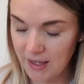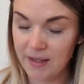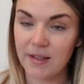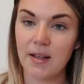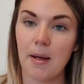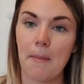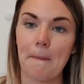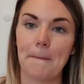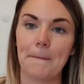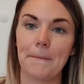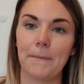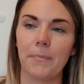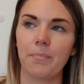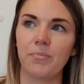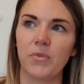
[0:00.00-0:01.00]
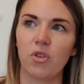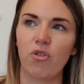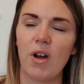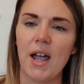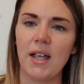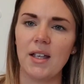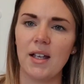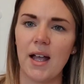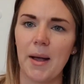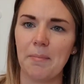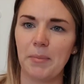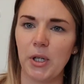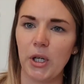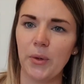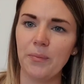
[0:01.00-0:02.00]
is grey
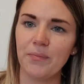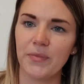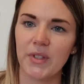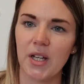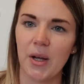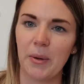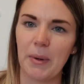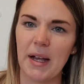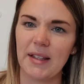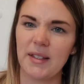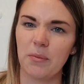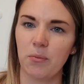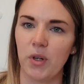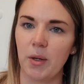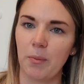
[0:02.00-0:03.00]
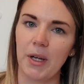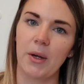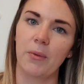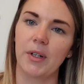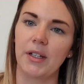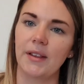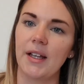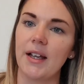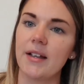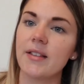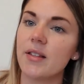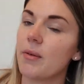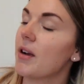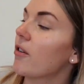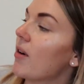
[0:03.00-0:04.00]
and blue, so I didn't want a pink one in there,
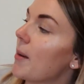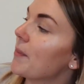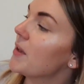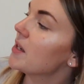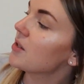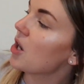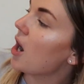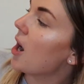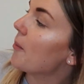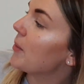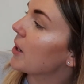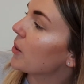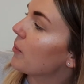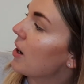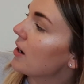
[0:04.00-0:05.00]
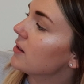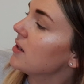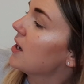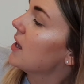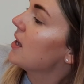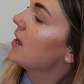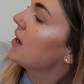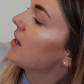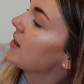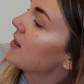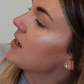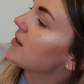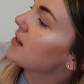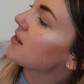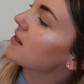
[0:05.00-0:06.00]
so I grabbed this Harpic one.
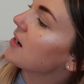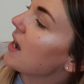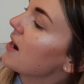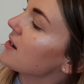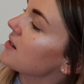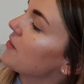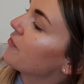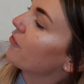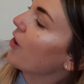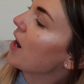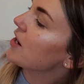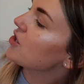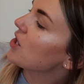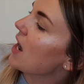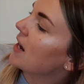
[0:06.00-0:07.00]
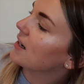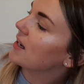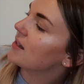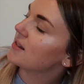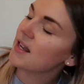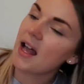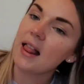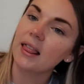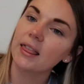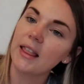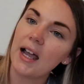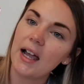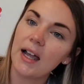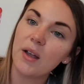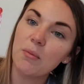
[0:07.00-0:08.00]
This is an Active Fresh and it's a
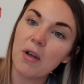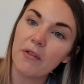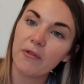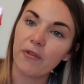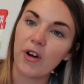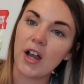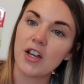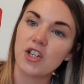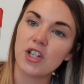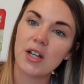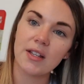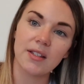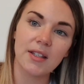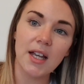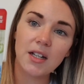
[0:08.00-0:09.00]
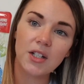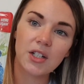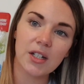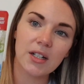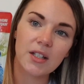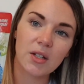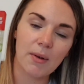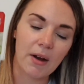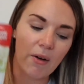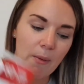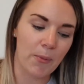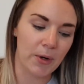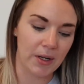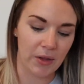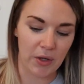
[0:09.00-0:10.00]
lime fresh scent, so I
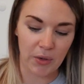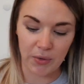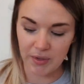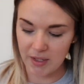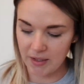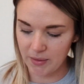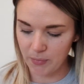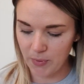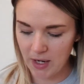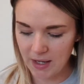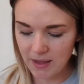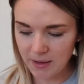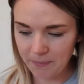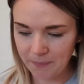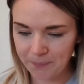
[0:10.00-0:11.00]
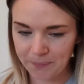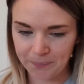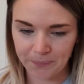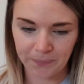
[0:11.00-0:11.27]
grabbed one of those as well.